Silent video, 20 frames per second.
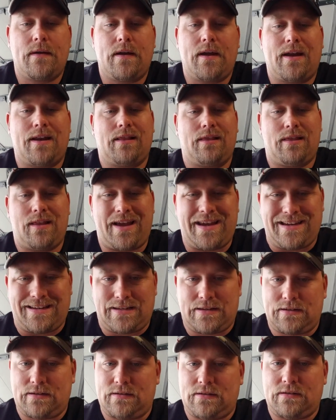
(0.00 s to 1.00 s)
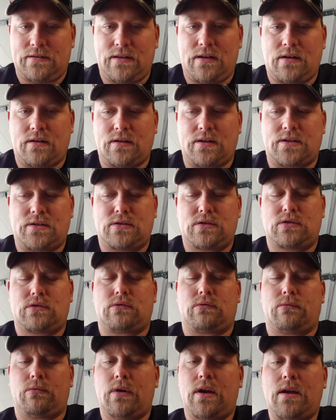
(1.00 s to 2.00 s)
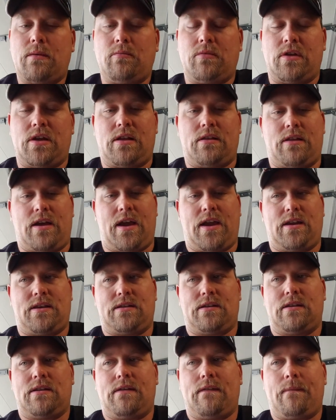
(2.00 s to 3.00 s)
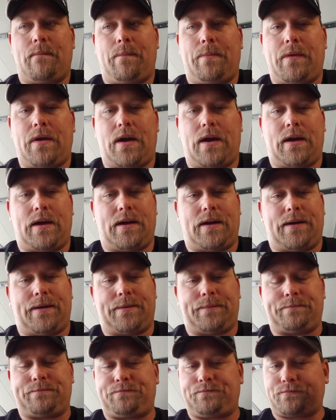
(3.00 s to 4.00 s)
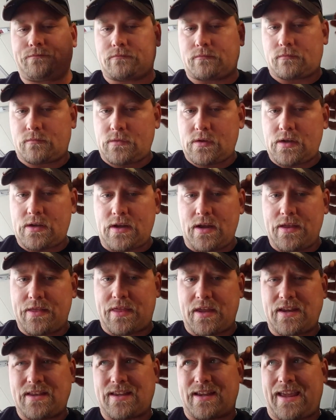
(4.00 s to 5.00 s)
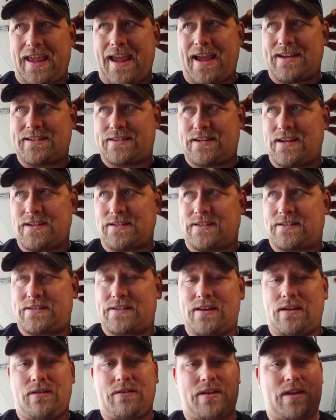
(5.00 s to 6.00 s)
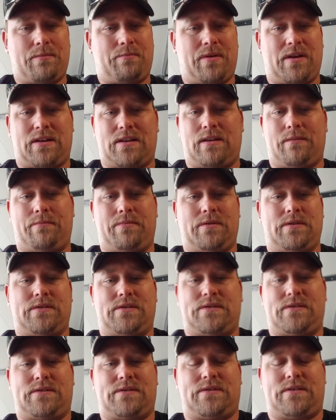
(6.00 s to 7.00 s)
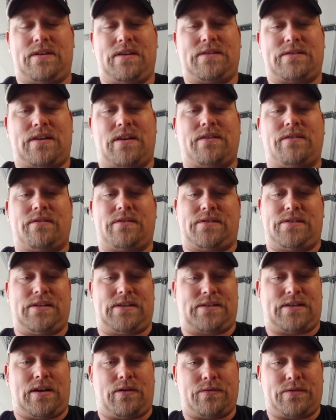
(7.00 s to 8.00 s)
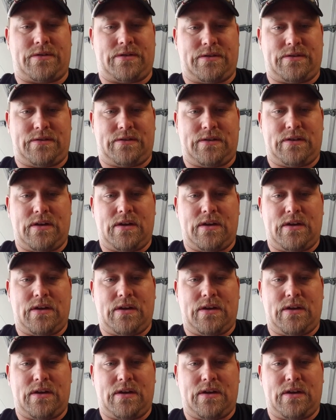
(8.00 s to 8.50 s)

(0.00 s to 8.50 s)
and light. They're extremely light. I think the Casking Stealth I picked up is under 6 ounces.